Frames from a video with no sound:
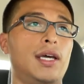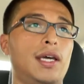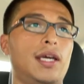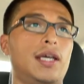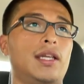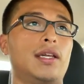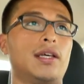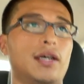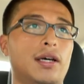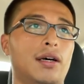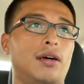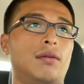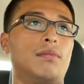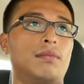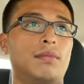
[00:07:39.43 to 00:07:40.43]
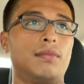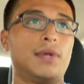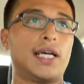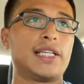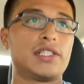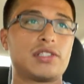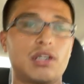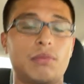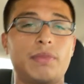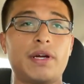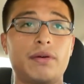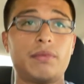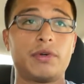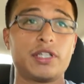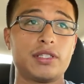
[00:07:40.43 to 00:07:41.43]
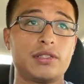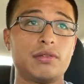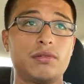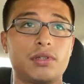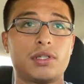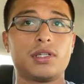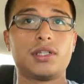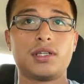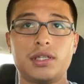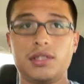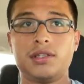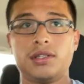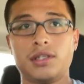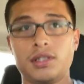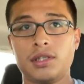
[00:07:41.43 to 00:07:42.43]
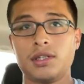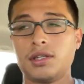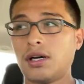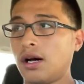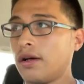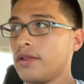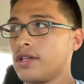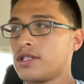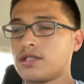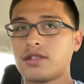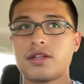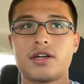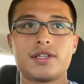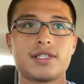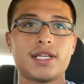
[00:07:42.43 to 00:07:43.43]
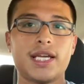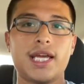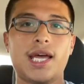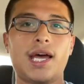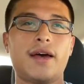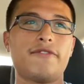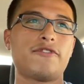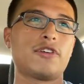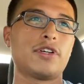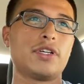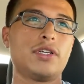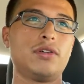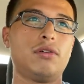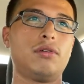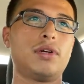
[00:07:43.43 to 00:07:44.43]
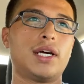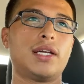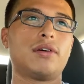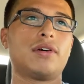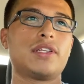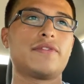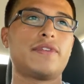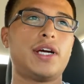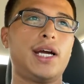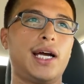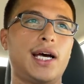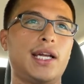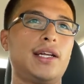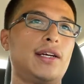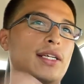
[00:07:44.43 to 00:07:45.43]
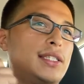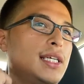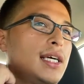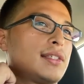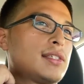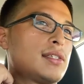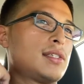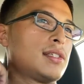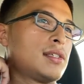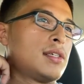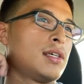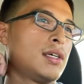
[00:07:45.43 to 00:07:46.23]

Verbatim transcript: And um, I just hope everybody's doing good on this Thursday afternoon. I know it's very hot here in Texas.